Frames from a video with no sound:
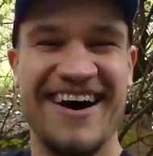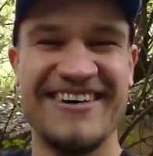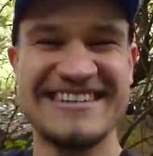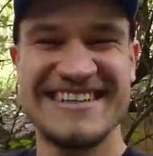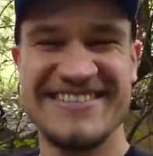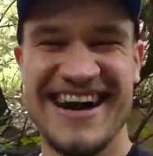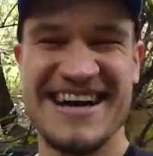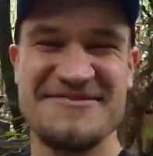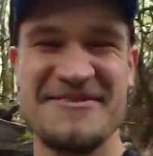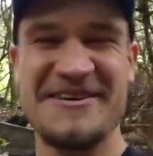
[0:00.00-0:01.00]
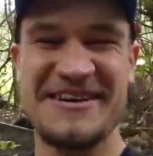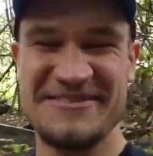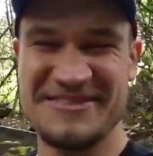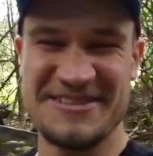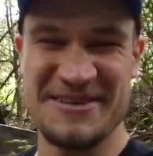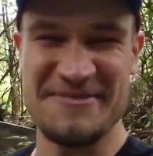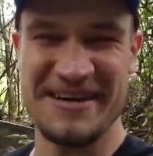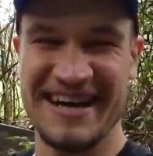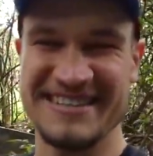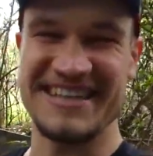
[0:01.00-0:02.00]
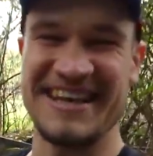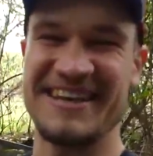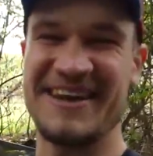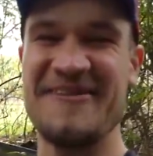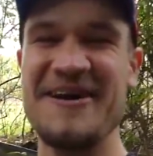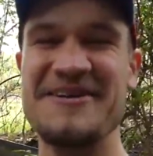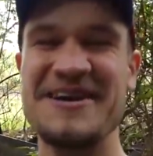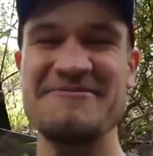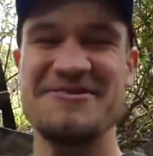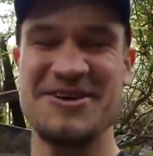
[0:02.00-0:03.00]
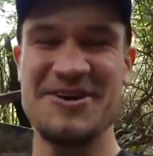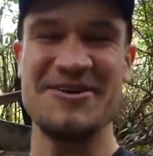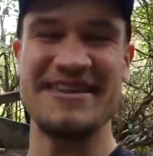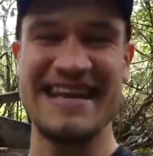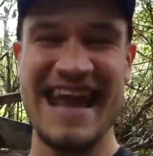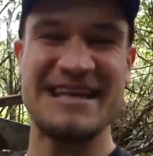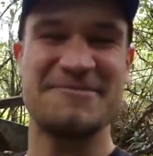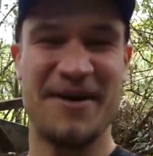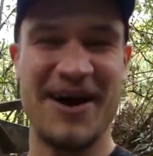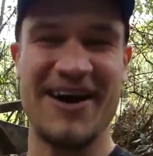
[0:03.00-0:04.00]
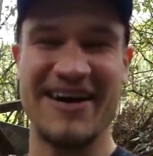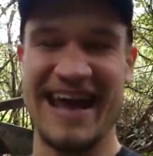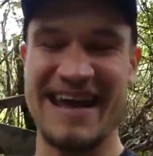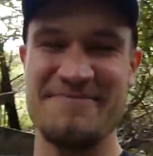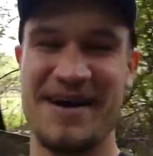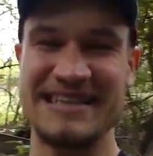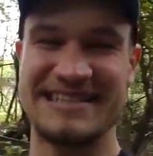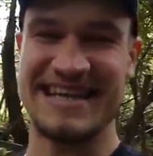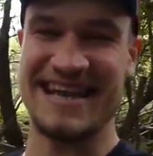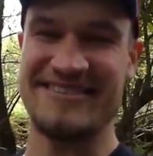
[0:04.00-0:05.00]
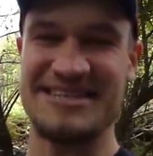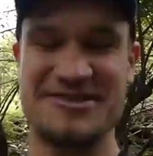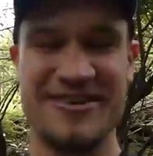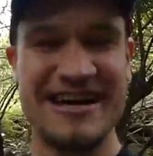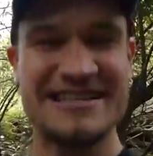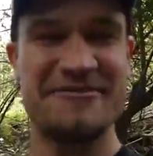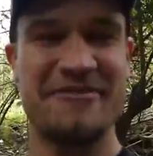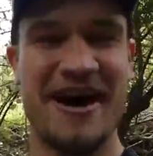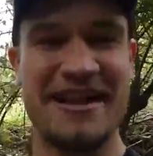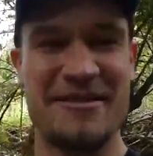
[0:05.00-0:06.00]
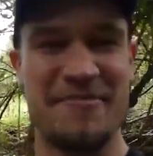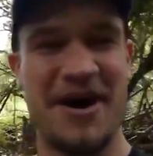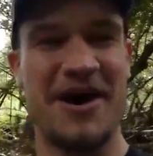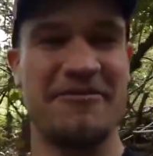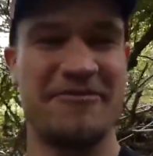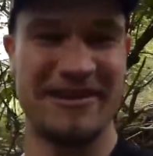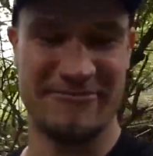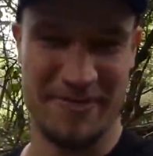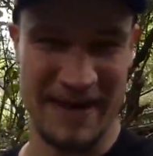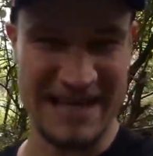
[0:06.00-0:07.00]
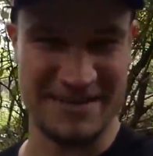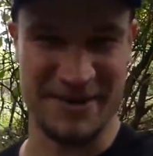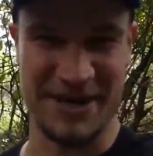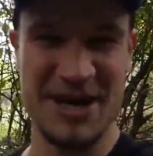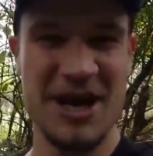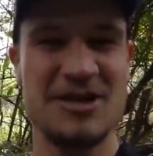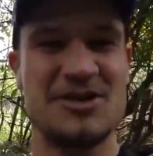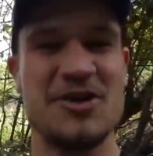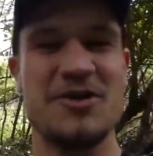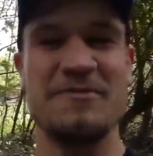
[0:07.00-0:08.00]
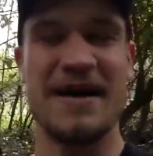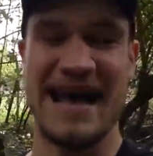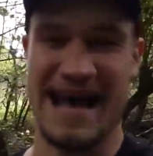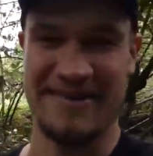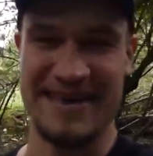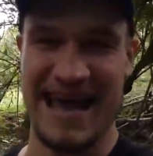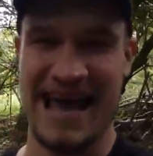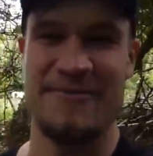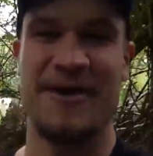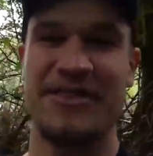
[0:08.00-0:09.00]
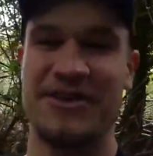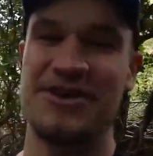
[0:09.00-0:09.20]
What's up guys, welcome to Supercars of London and welcome to the next part in my series trying to find the perfect replacement to my Audi A1 the